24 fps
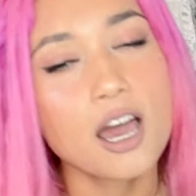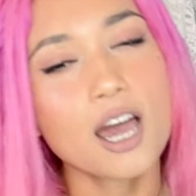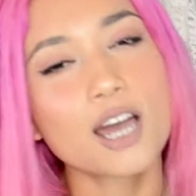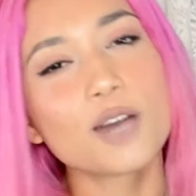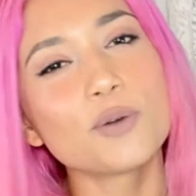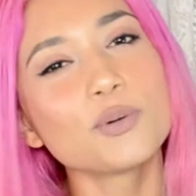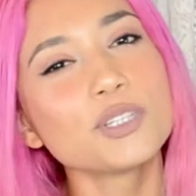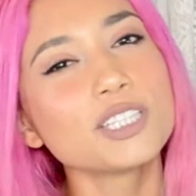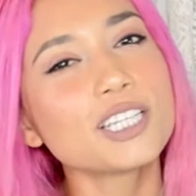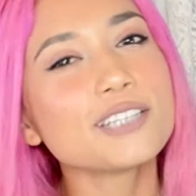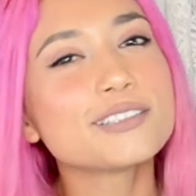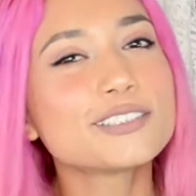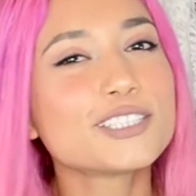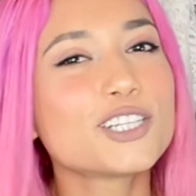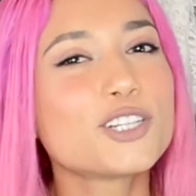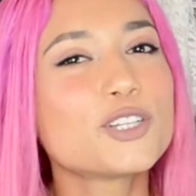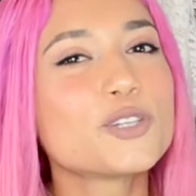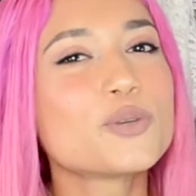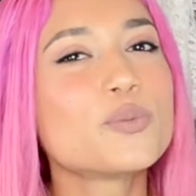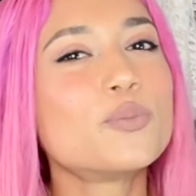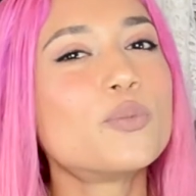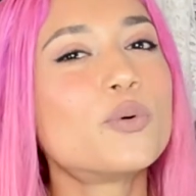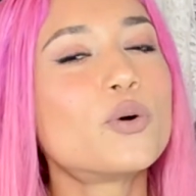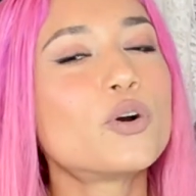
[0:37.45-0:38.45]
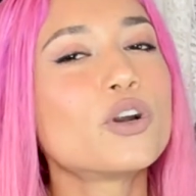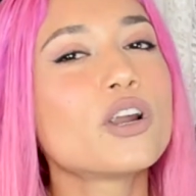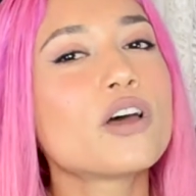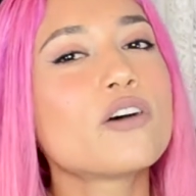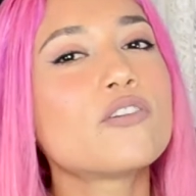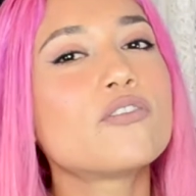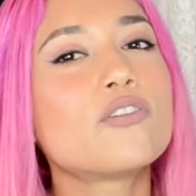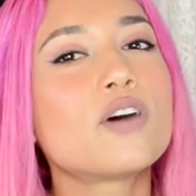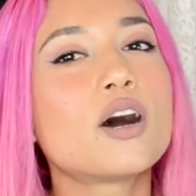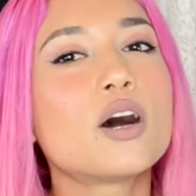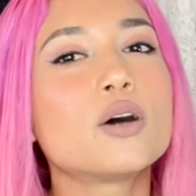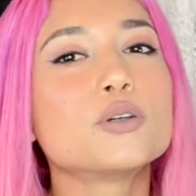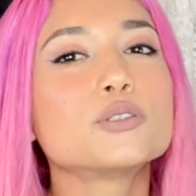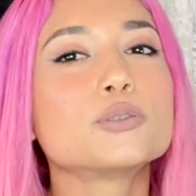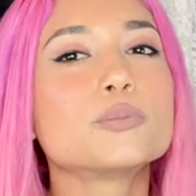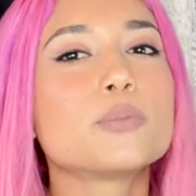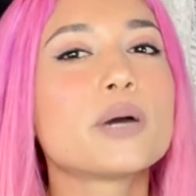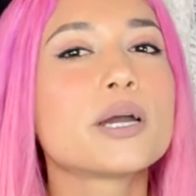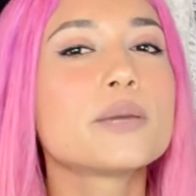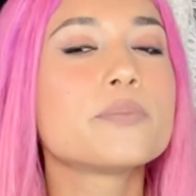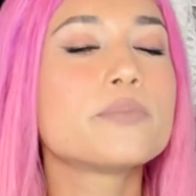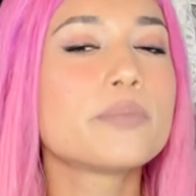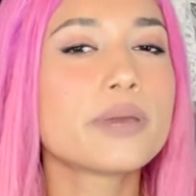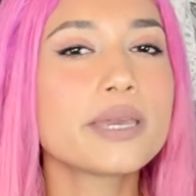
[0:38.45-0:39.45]
I want to tell you more about
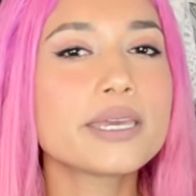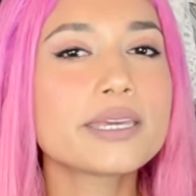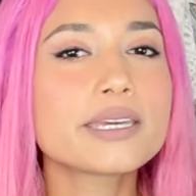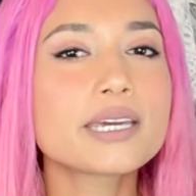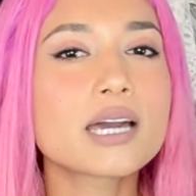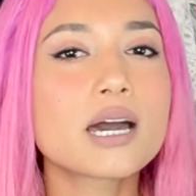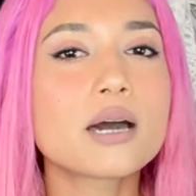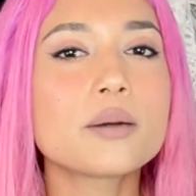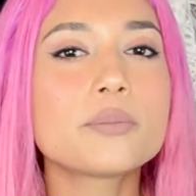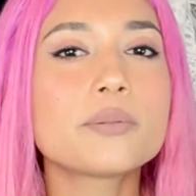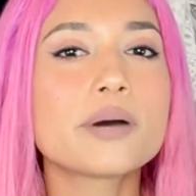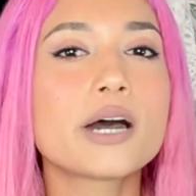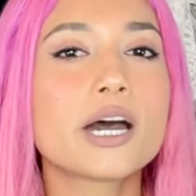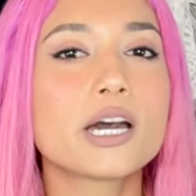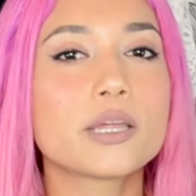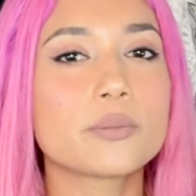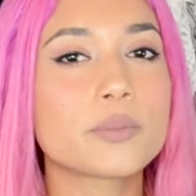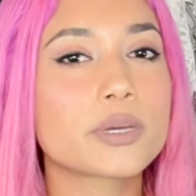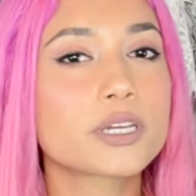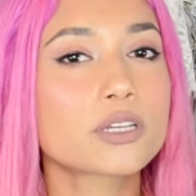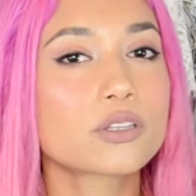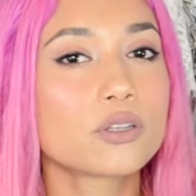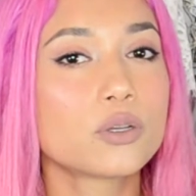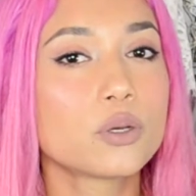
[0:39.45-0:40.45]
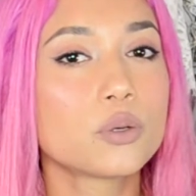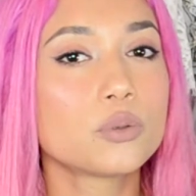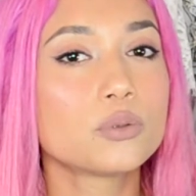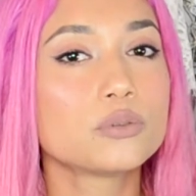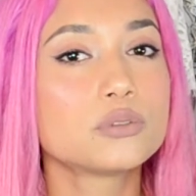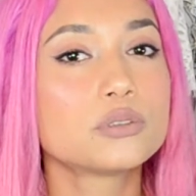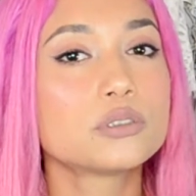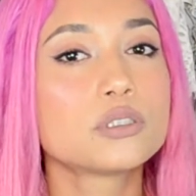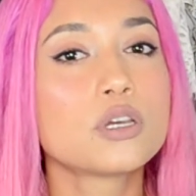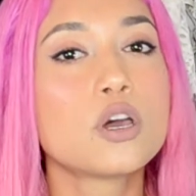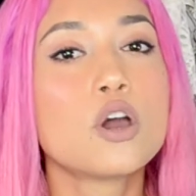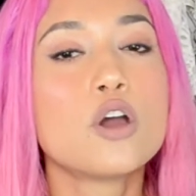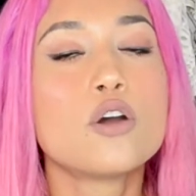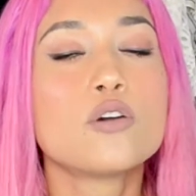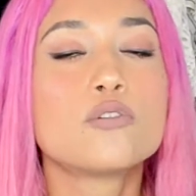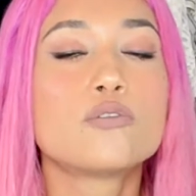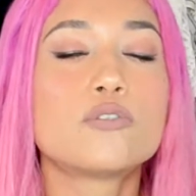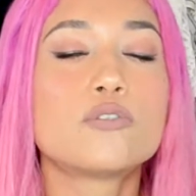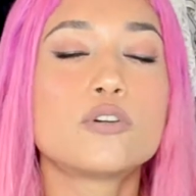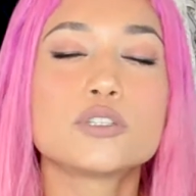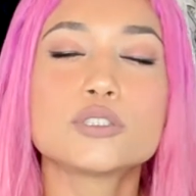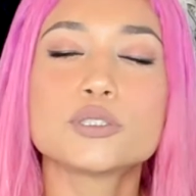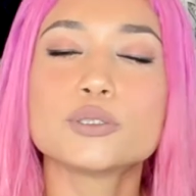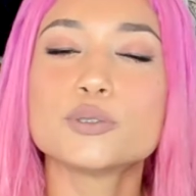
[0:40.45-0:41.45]
my makeup and my clothes.
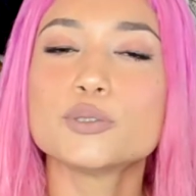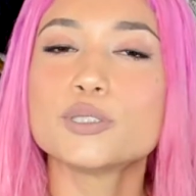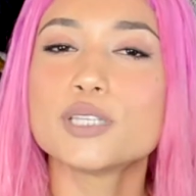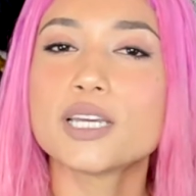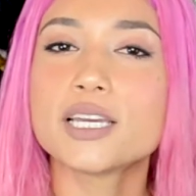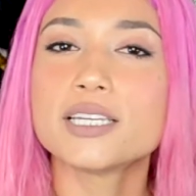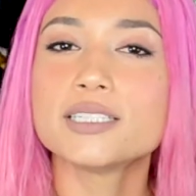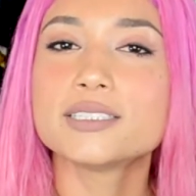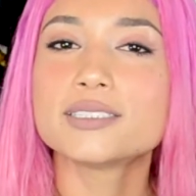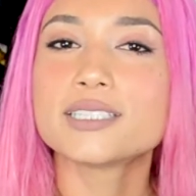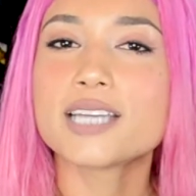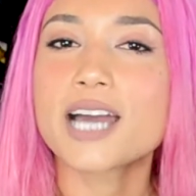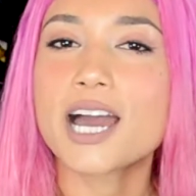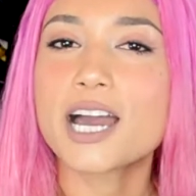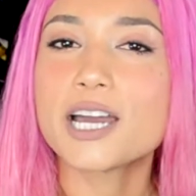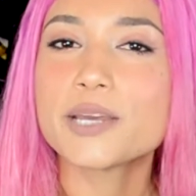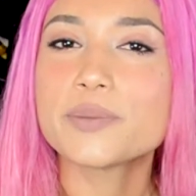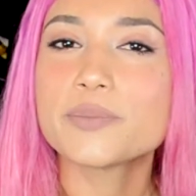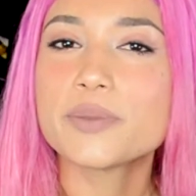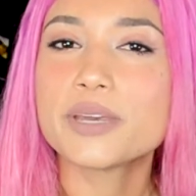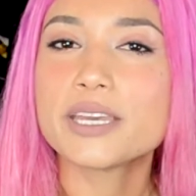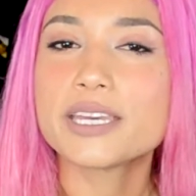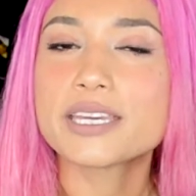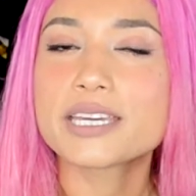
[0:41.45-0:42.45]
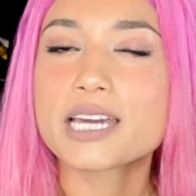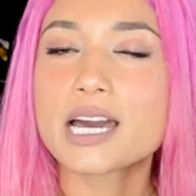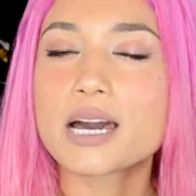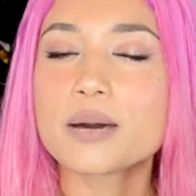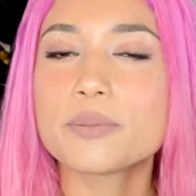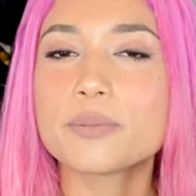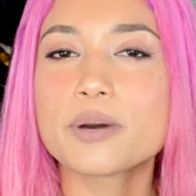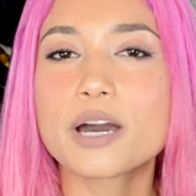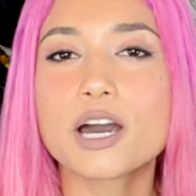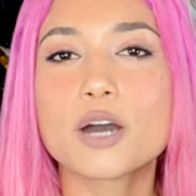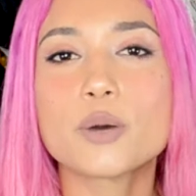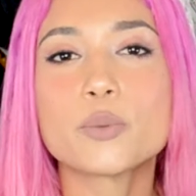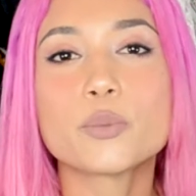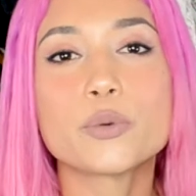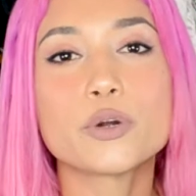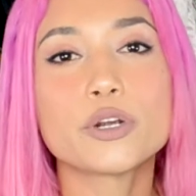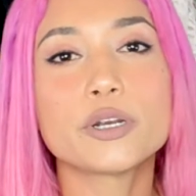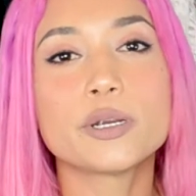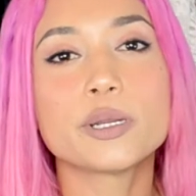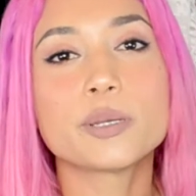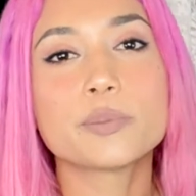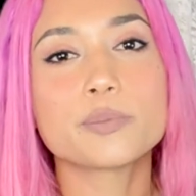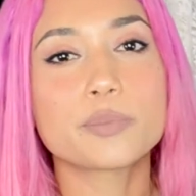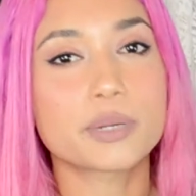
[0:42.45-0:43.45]
For today's eye makeup, I'm
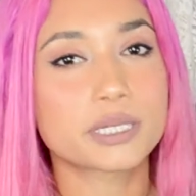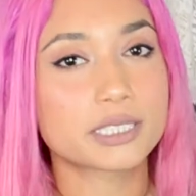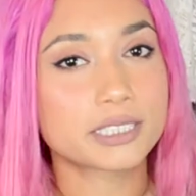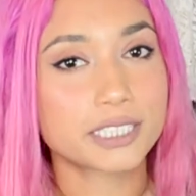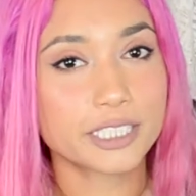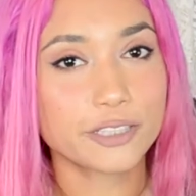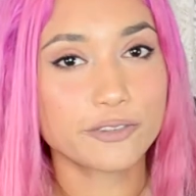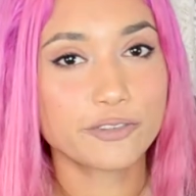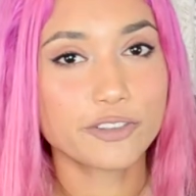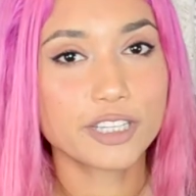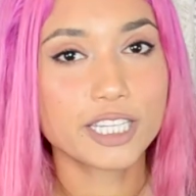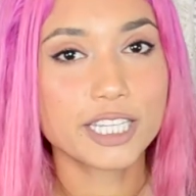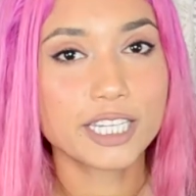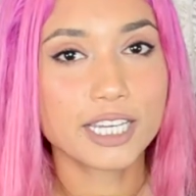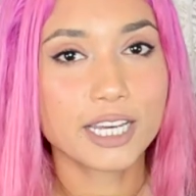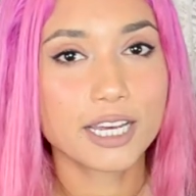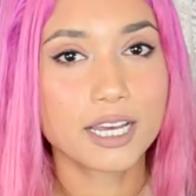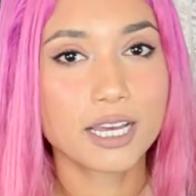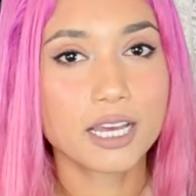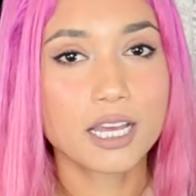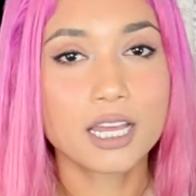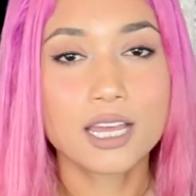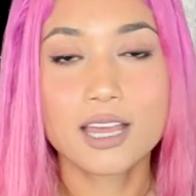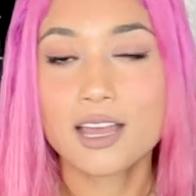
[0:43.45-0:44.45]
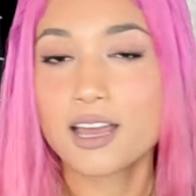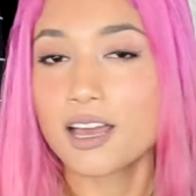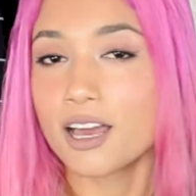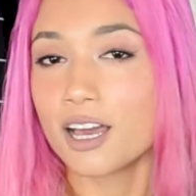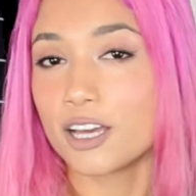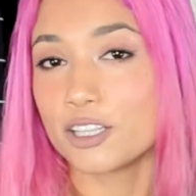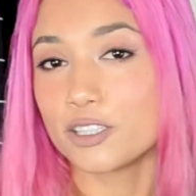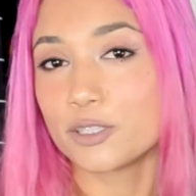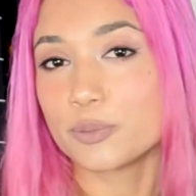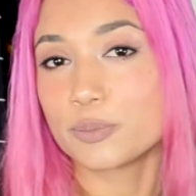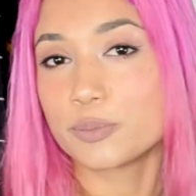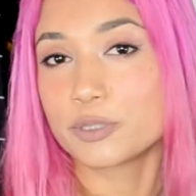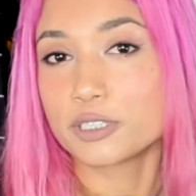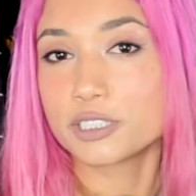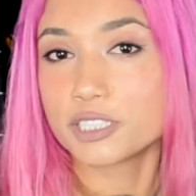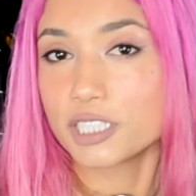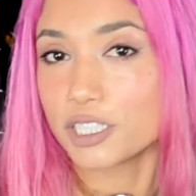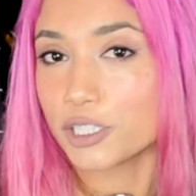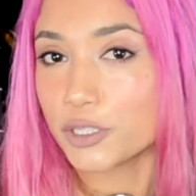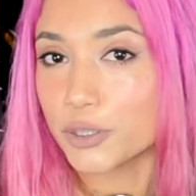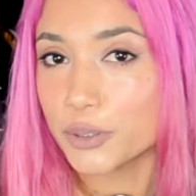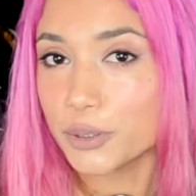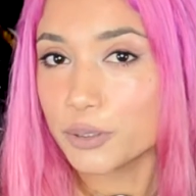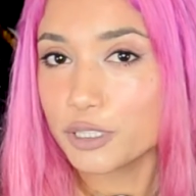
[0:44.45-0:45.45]
wearing Pacifica, 100%
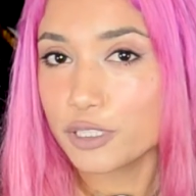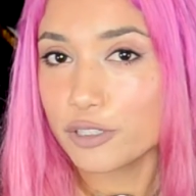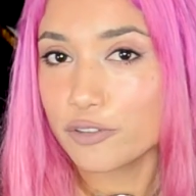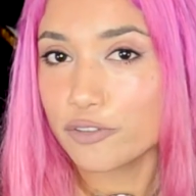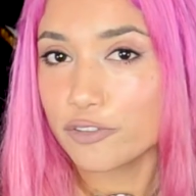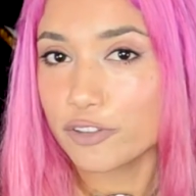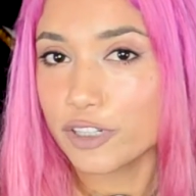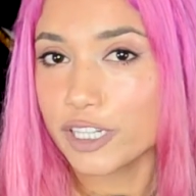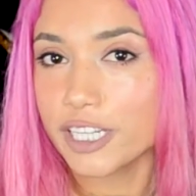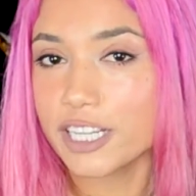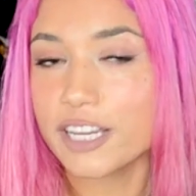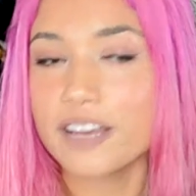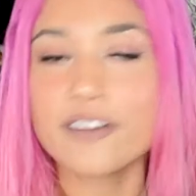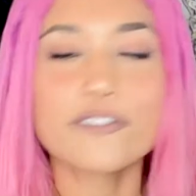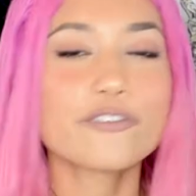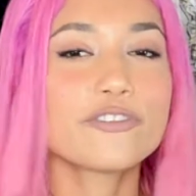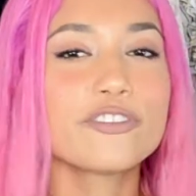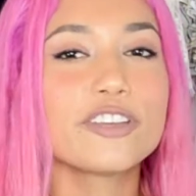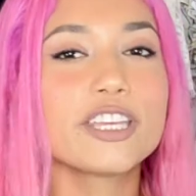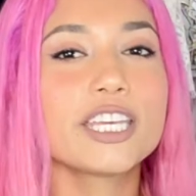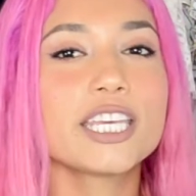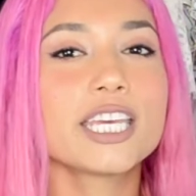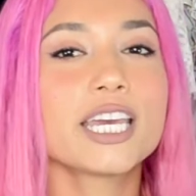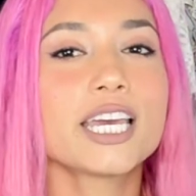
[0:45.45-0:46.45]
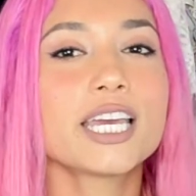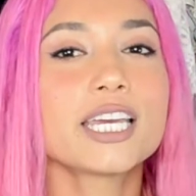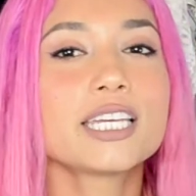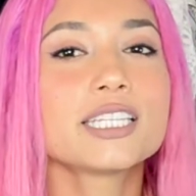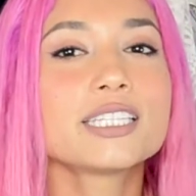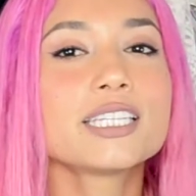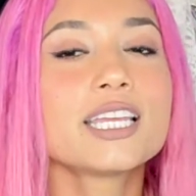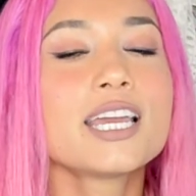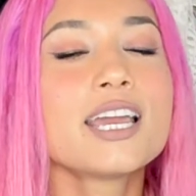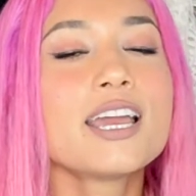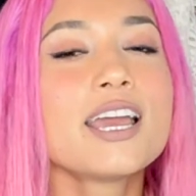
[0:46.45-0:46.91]
cruelty free and vegan.